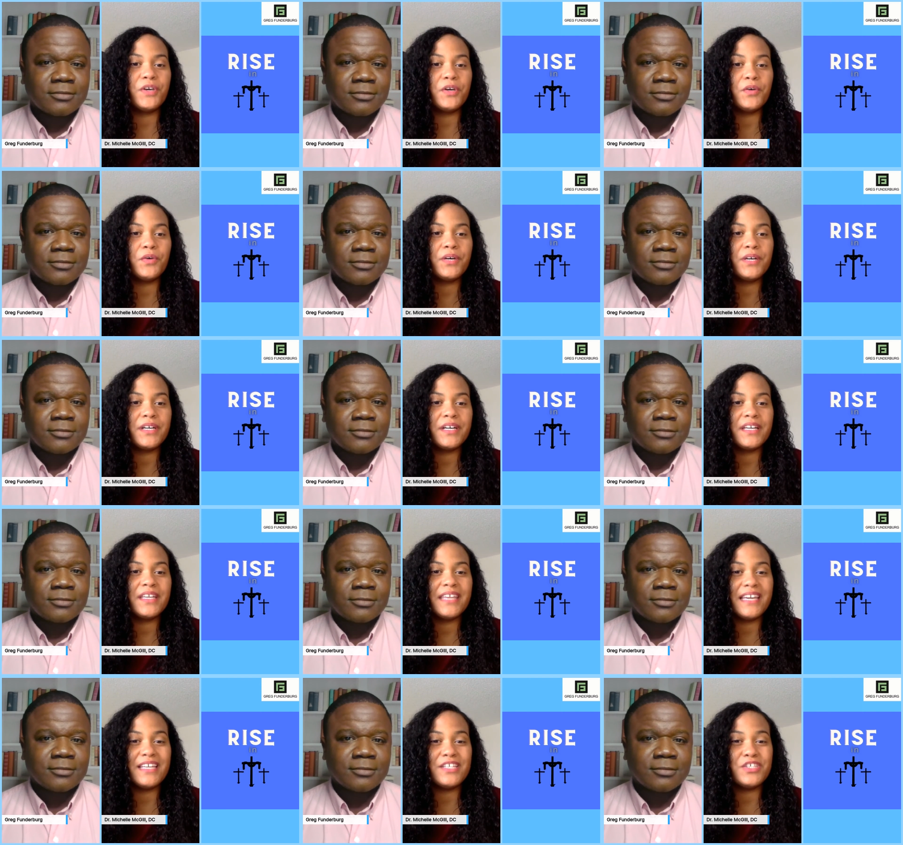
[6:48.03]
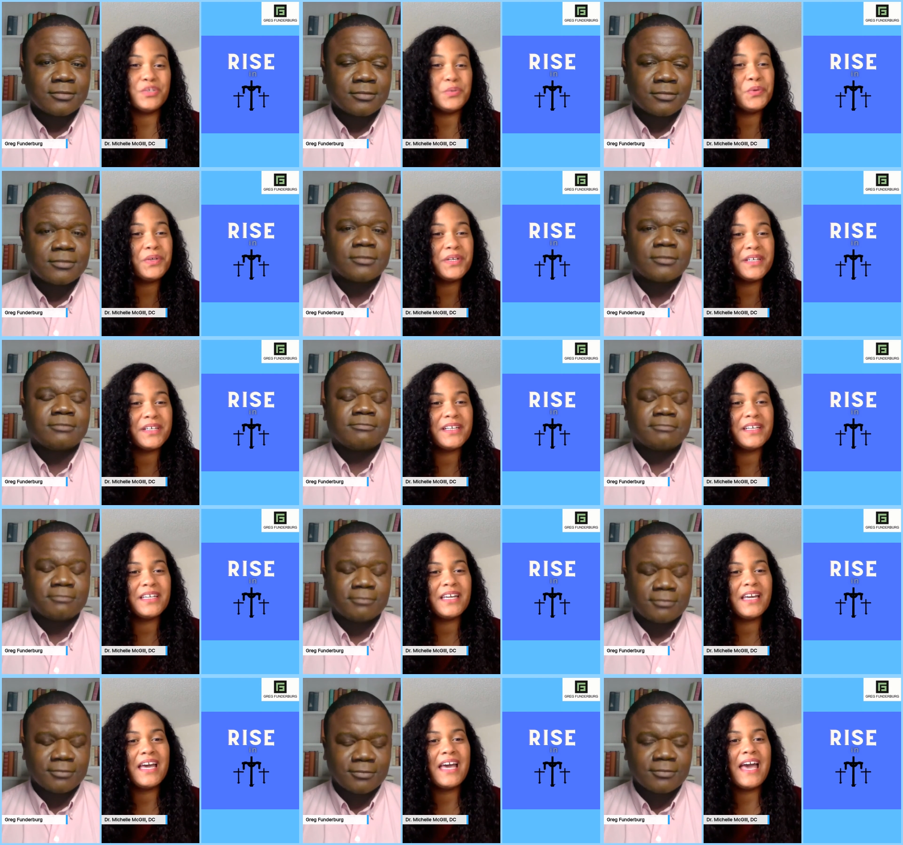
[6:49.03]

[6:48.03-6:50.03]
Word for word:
Speaker 1: feel good, they do good.